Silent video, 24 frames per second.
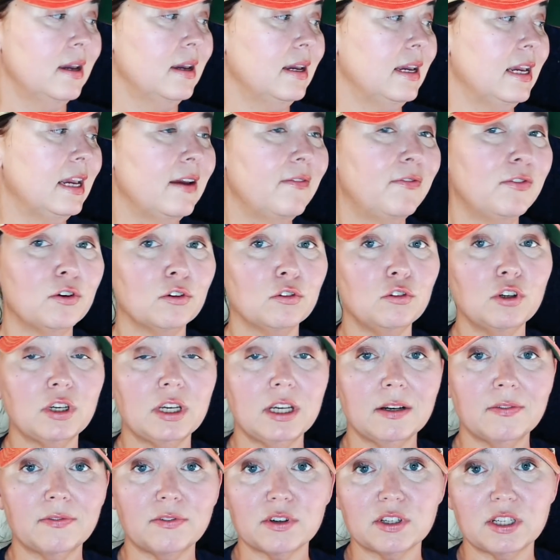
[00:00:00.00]
If you're
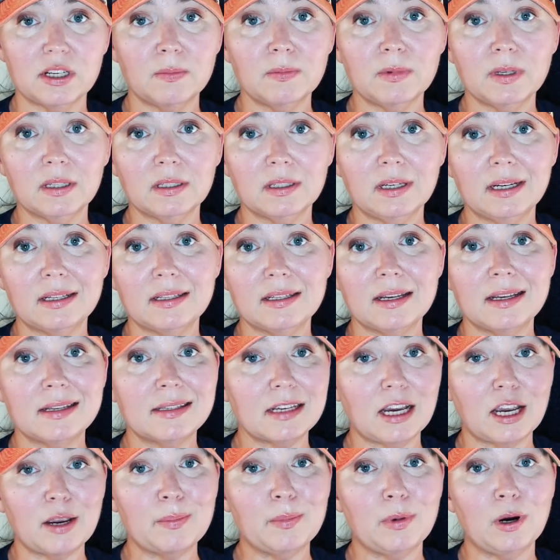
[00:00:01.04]
looking for something like this,
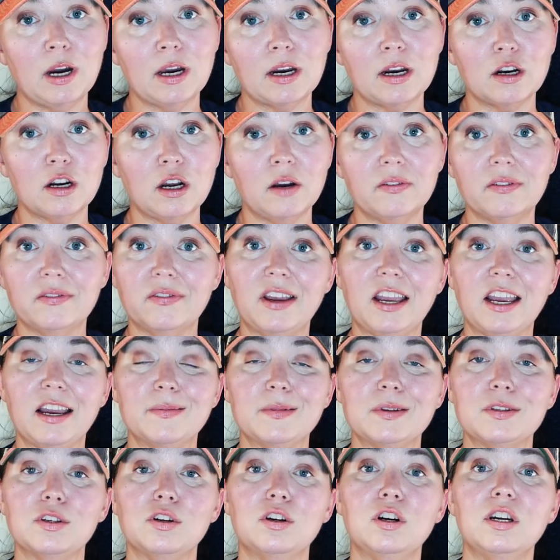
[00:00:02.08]
I bought it off of
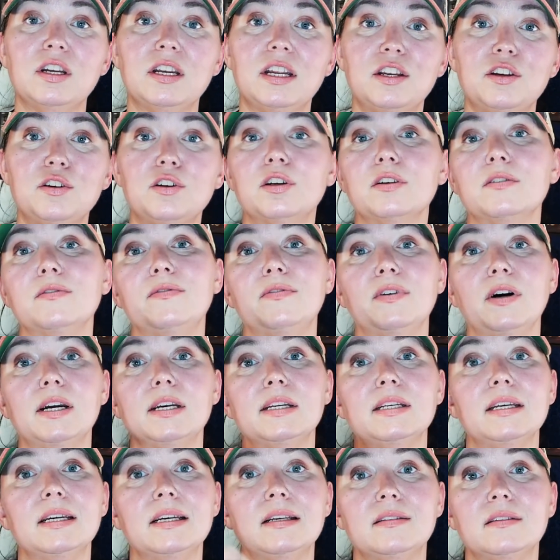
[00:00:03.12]
Amazon and you can
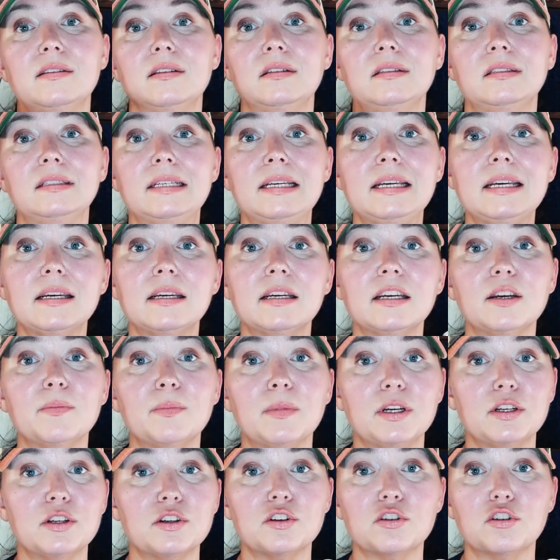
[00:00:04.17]
find it in the link in
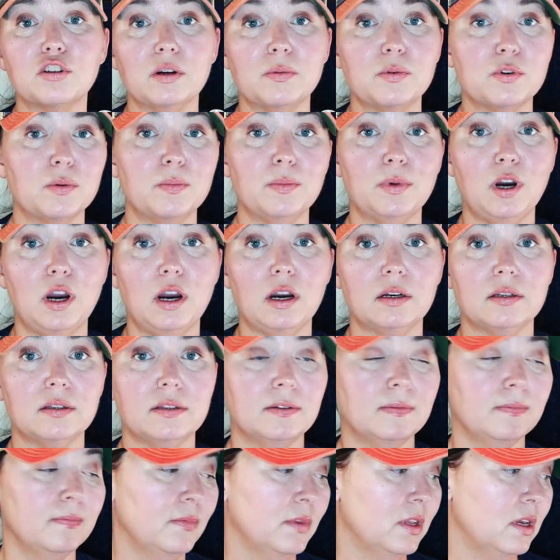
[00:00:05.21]
my description
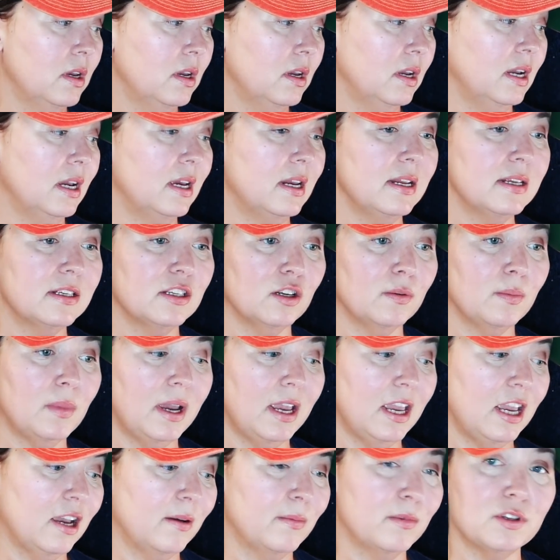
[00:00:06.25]
box. It is on
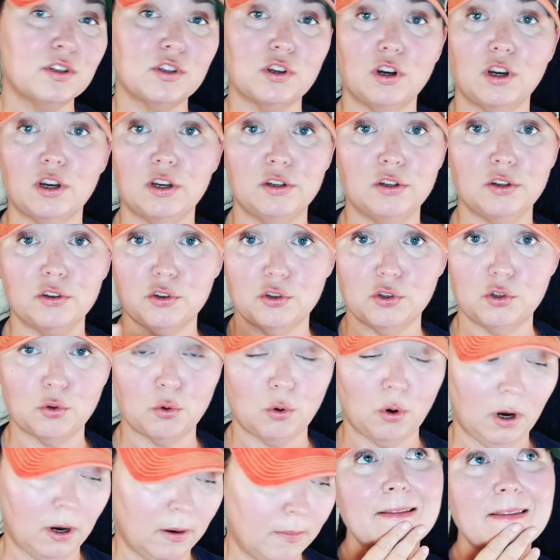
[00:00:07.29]
my Amazon
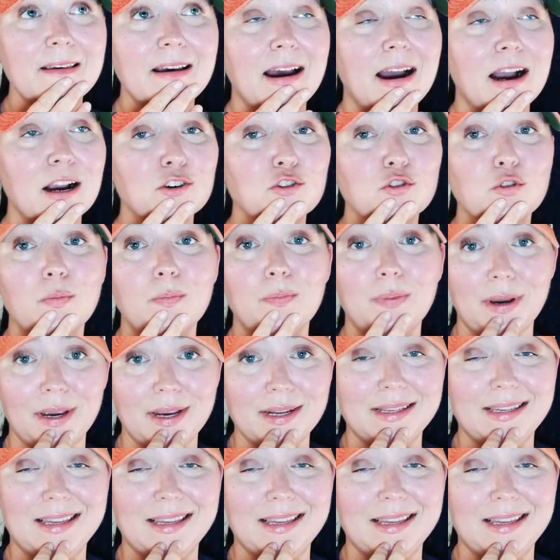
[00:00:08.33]
store. The actual bites